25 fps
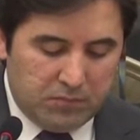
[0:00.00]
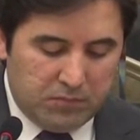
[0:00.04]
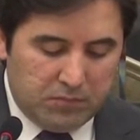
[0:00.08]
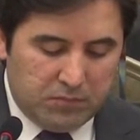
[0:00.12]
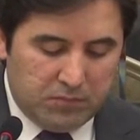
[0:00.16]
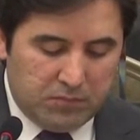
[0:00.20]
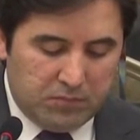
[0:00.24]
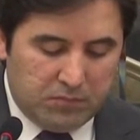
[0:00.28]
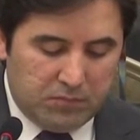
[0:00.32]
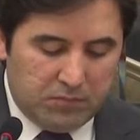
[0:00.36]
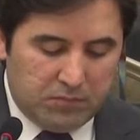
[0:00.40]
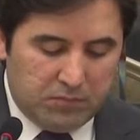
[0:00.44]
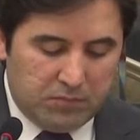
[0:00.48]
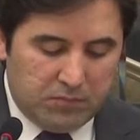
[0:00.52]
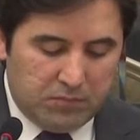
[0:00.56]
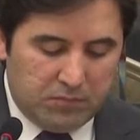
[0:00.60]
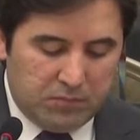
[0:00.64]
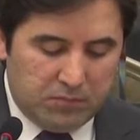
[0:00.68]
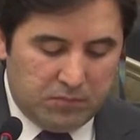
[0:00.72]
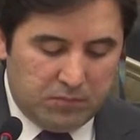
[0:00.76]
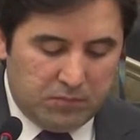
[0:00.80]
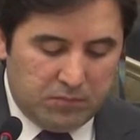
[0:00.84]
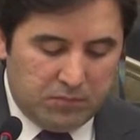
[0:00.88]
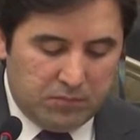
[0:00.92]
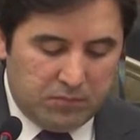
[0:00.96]

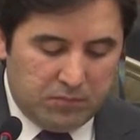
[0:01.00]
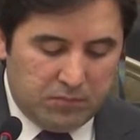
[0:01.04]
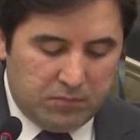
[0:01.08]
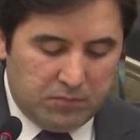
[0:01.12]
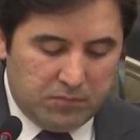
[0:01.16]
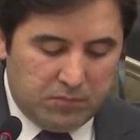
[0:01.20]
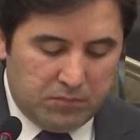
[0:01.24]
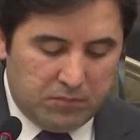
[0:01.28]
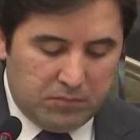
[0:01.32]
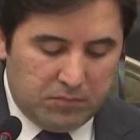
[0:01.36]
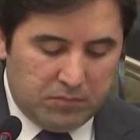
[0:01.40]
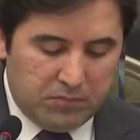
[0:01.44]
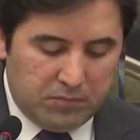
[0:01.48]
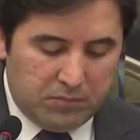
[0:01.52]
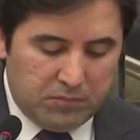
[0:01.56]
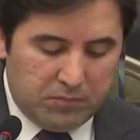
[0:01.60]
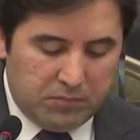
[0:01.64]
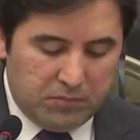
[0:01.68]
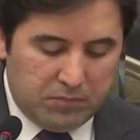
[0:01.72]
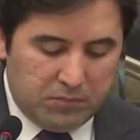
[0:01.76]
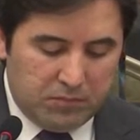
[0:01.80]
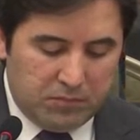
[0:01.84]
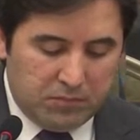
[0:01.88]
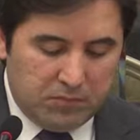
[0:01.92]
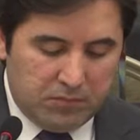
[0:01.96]

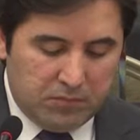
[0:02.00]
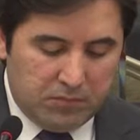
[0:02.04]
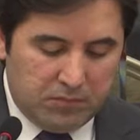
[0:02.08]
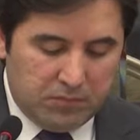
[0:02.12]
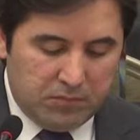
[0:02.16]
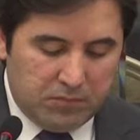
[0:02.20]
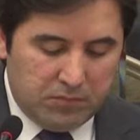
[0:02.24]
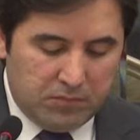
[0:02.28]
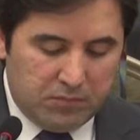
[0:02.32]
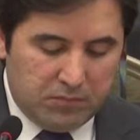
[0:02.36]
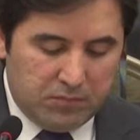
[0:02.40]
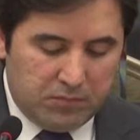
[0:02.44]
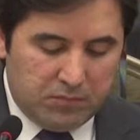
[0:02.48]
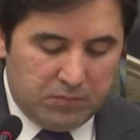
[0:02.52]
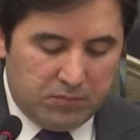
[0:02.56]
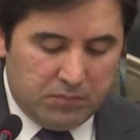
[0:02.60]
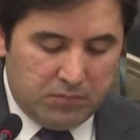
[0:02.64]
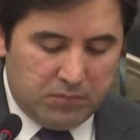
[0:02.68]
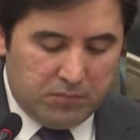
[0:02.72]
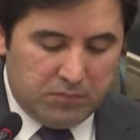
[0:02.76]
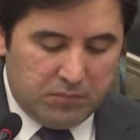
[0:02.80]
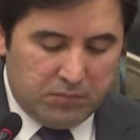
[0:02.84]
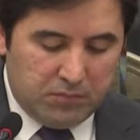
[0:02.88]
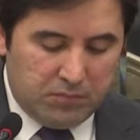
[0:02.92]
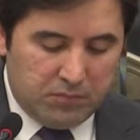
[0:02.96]

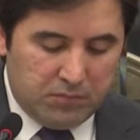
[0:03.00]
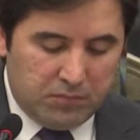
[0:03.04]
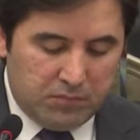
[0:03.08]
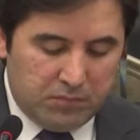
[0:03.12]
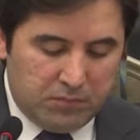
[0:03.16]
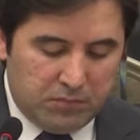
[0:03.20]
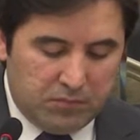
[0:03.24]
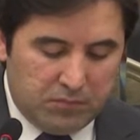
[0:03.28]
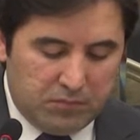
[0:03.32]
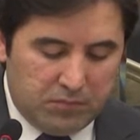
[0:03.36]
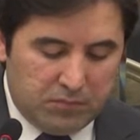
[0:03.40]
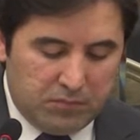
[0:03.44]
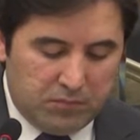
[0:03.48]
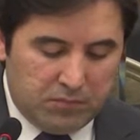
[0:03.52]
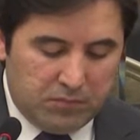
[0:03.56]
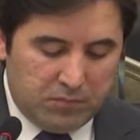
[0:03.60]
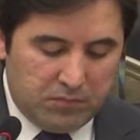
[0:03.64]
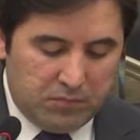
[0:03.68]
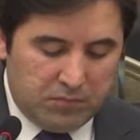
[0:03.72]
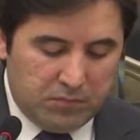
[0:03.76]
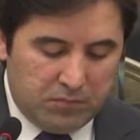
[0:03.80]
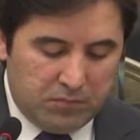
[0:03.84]
This person isn't speaking.